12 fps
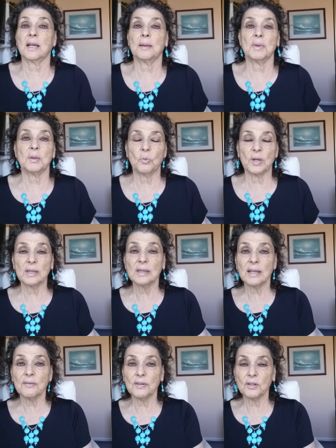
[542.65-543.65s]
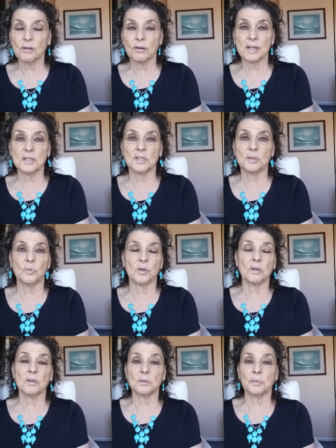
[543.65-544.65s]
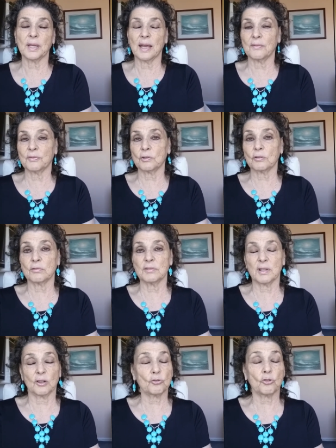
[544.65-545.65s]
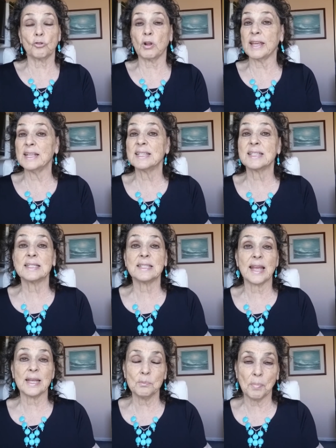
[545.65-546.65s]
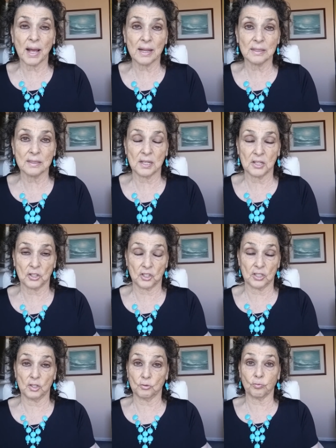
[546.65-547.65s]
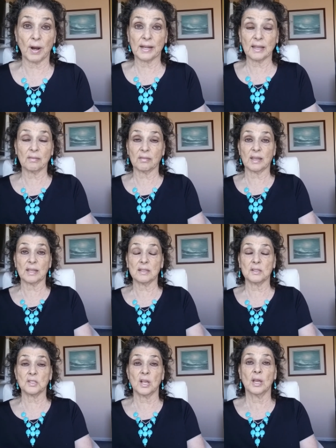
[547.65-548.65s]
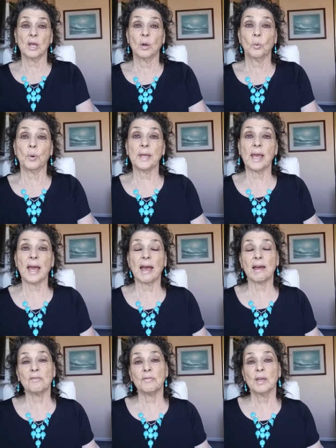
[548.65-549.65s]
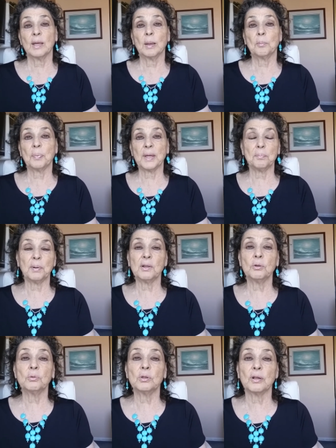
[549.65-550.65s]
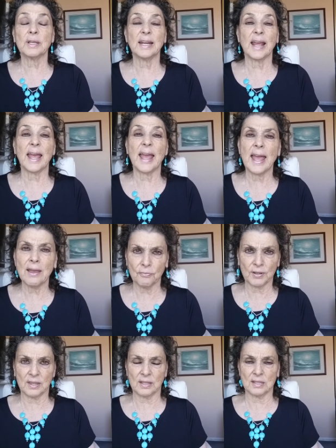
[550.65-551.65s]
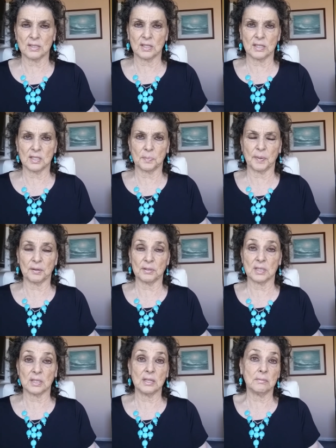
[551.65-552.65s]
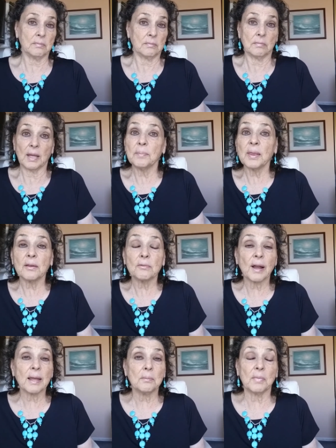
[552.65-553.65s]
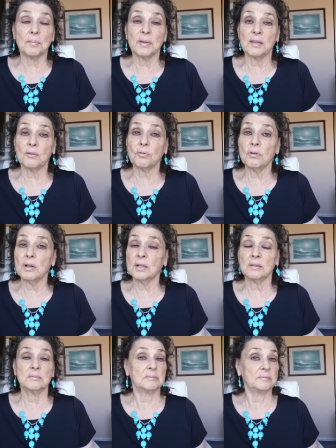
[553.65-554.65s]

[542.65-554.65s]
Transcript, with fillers: I mean, we live in a crazy world. We have insane politicians running things. We have people who look at everything as a conspiracy. Maybe they're right, maybe they're wrong.